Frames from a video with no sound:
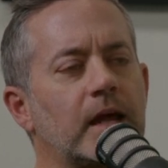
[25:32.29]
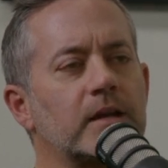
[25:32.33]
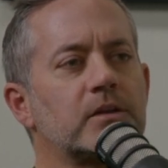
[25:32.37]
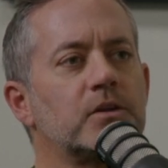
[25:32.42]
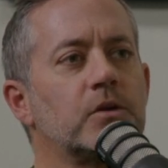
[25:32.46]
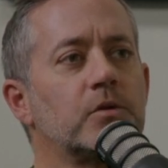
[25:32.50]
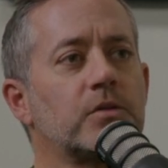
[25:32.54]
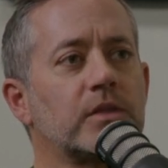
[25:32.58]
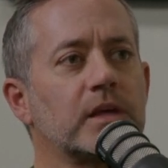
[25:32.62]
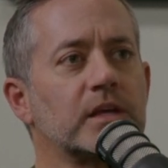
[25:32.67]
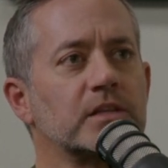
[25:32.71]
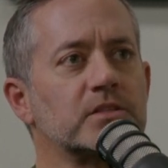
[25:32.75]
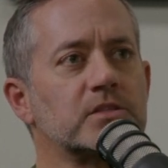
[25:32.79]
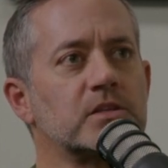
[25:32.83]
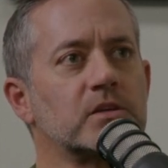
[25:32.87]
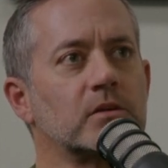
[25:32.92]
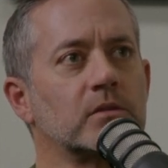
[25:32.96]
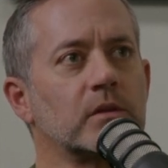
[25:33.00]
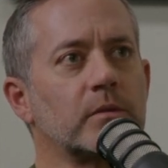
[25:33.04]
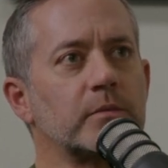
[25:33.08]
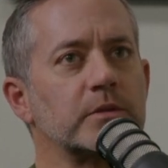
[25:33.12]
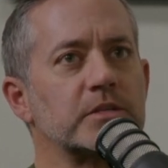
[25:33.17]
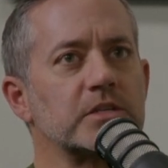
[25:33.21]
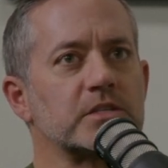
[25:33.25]
i do think too
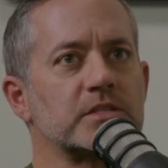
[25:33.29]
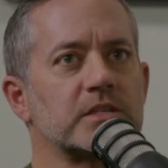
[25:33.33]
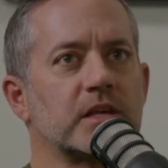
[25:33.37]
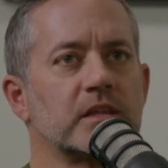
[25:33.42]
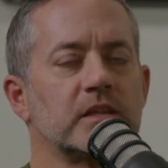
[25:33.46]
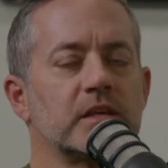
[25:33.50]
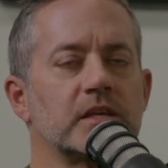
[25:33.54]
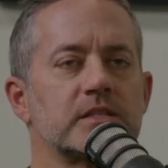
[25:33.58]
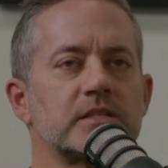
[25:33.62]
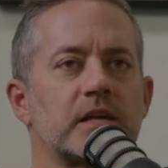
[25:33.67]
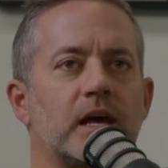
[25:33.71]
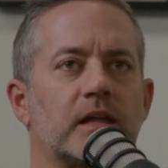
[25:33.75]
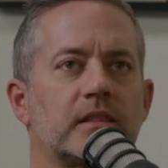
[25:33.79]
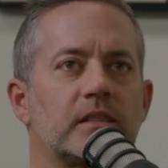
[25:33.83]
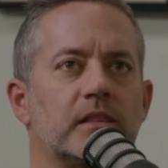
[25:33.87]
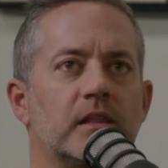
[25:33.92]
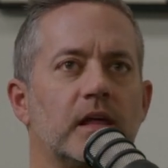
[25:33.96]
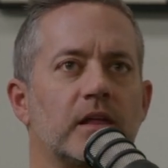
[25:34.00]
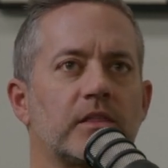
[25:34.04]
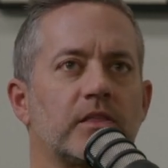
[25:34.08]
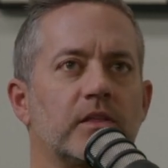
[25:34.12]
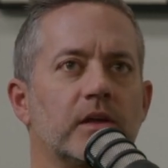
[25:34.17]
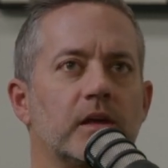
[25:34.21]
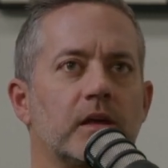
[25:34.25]
let me just say this i,
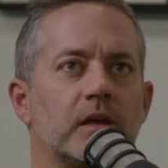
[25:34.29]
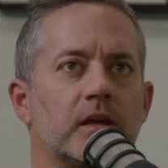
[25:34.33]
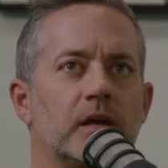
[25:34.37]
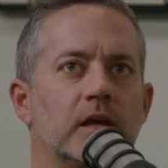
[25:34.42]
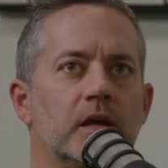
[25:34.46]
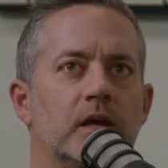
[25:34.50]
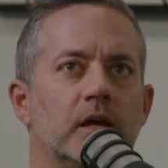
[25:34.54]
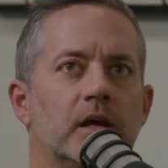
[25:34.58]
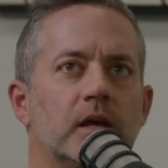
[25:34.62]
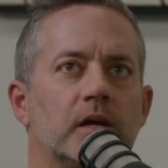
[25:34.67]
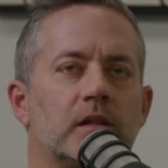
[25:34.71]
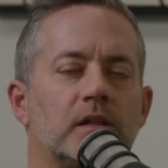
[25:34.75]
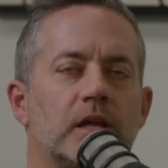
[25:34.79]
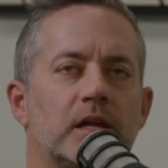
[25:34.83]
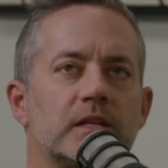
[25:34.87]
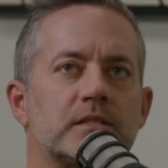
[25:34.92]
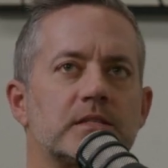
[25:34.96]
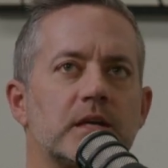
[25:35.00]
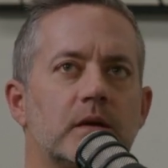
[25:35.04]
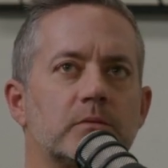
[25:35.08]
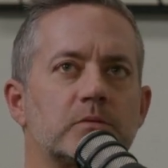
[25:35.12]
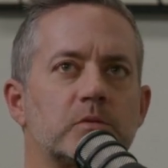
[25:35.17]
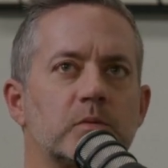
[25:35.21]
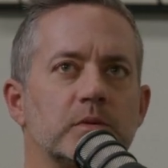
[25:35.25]
I think a lot of
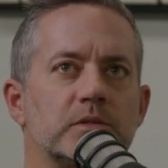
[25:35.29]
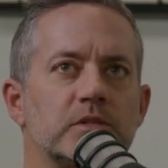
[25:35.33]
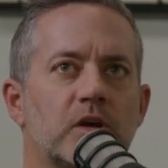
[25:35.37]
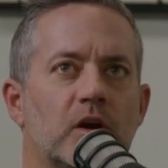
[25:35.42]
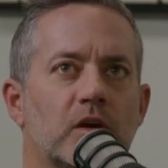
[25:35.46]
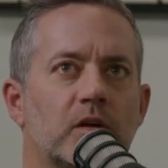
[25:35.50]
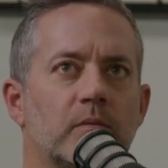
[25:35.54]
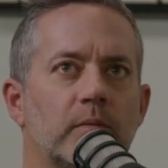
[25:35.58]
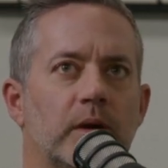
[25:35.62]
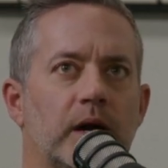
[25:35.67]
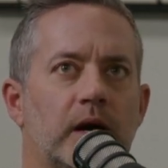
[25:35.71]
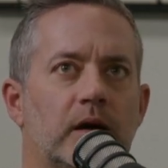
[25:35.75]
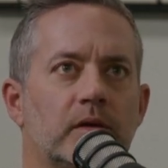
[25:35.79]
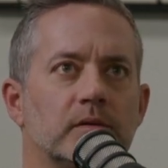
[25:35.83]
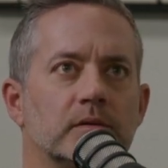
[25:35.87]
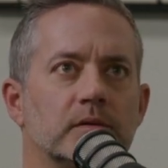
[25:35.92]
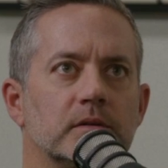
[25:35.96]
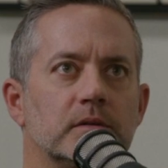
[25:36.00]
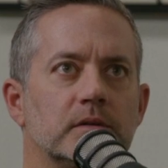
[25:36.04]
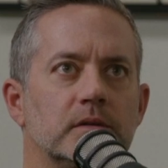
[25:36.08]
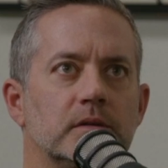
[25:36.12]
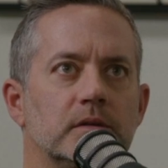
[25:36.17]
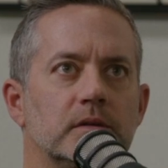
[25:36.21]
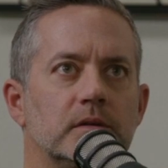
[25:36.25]
times when we talk about
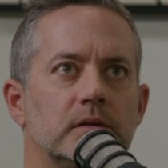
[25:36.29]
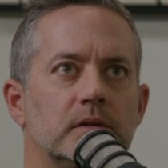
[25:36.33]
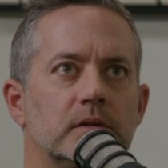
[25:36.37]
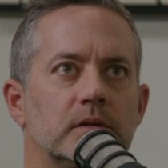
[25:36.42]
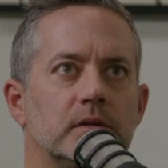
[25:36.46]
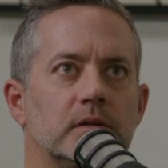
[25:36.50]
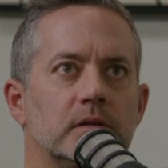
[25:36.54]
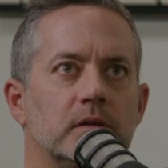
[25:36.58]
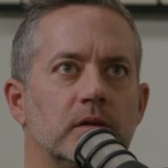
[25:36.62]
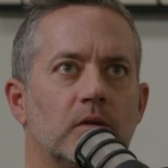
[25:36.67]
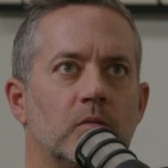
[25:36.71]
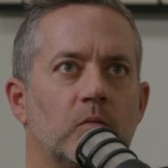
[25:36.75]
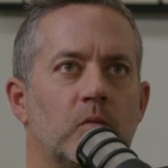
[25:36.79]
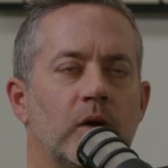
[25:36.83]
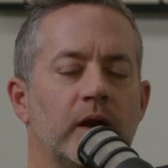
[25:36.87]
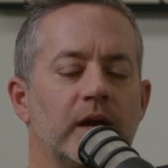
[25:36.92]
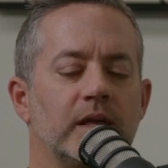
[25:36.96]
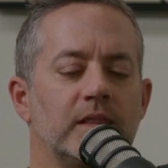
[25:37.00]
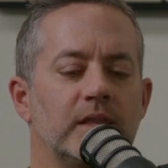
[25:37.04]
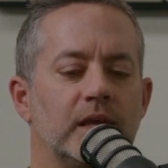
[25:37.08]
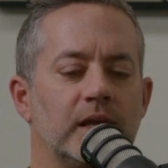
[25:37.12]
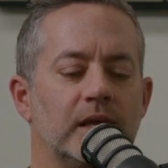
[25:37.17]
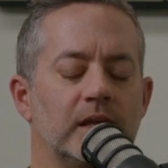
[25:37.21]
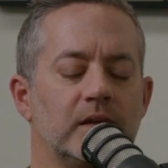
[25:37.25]
the
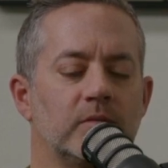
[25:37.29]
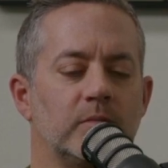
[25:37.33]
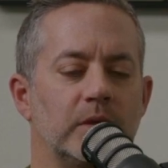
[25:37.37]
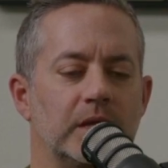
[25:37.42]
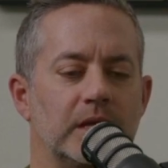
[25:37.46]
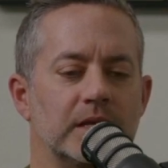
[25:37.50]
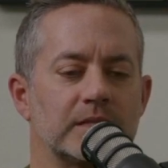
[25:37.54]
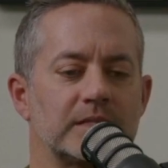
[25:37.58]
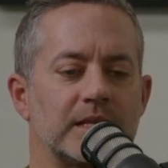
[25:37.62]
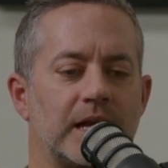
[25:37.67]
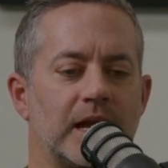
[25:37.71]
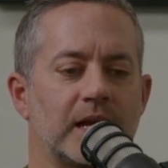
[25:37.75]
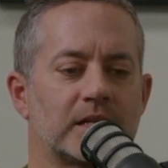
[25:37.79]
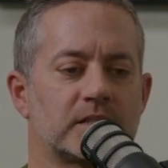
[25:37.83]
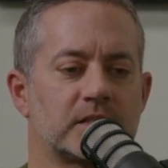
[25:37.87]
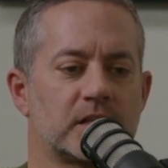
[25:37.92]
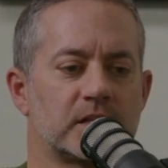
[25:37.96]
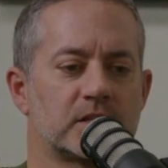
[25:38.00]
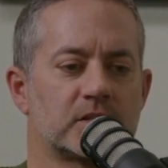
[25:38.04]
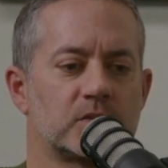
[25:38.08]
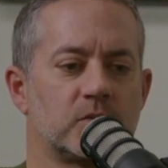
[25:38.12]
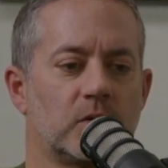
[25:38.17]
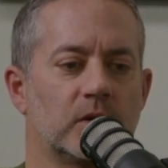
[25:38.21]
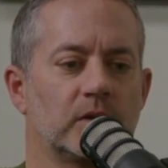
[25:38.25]
way the enemy gets
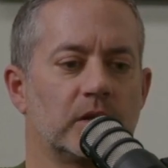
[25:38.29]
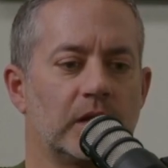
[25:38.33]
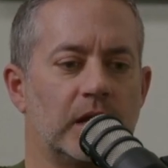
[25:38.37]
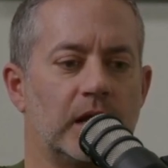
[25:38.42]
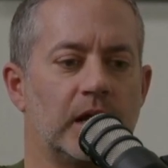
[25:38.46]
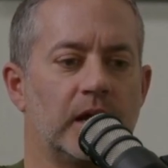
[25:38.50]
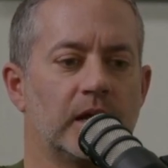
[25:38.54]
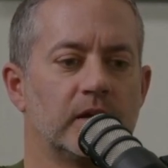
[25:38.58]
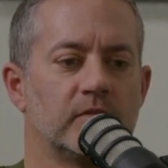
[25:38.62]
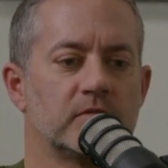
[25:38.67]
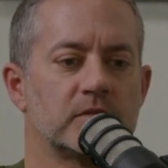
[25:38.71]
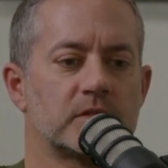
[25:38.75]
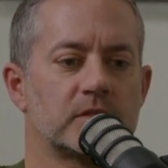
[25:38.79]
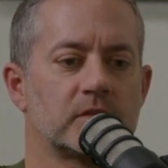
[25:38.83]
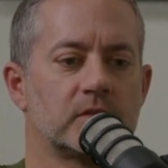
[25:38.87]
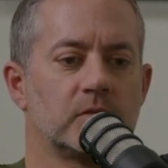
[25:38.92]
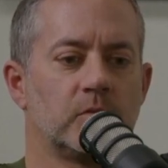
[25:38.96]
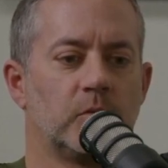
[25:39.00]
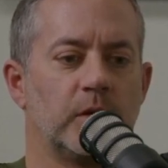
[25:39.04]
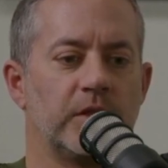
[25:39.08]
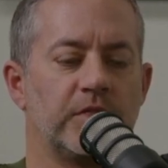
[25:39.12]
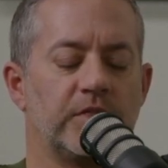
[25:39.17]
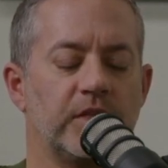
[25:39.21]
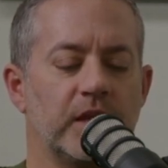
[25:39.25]
access to our lives,
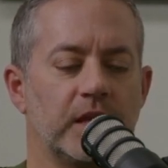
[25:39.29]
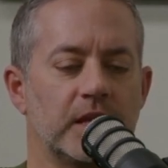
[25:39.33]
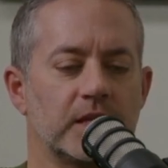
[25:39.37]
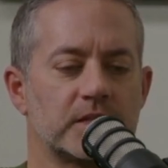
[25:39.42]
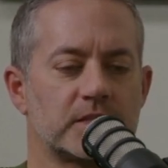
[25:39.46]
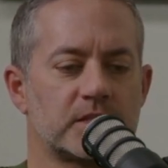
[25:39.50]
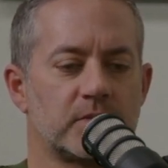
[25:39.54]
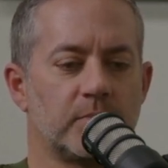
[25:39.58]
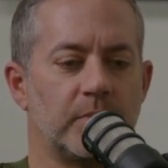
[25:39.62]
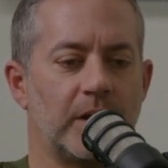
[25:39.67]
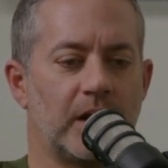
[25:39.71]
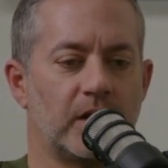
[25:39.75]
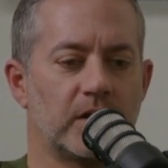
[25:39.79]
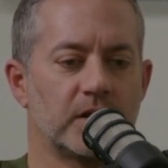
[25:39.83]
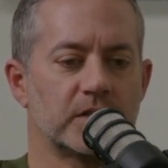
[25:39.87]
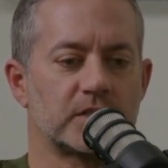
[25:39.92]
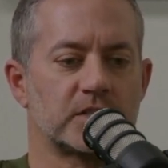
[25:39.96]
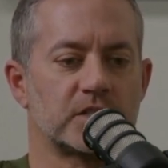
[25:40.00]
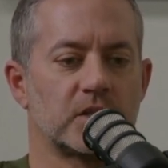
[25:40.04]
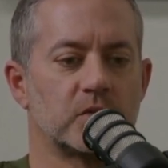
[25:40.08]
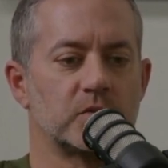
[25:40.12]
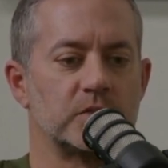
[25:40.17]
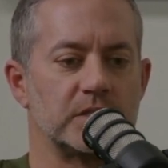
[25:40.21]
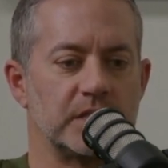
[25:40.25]
we think it's about
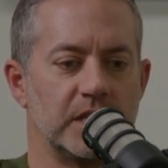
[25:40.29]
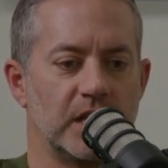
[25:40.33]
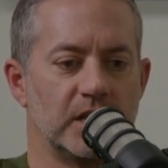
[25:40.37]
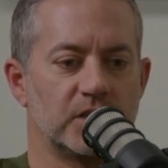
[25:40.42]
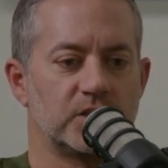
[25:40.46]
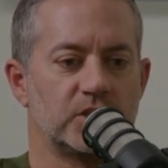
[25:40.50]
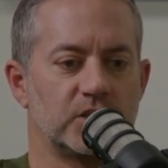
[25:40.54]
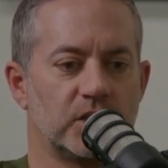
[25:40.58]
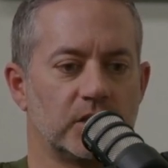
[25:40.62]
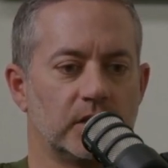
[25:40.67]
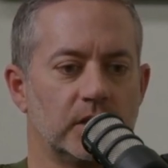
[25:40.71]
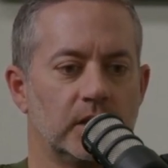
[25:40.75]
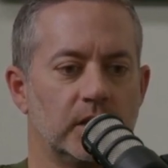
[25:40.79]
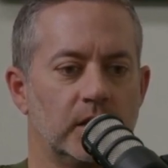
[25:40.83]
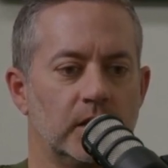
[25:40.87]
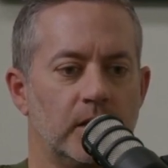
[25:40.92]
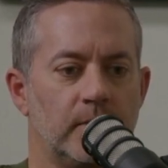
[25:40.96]
association.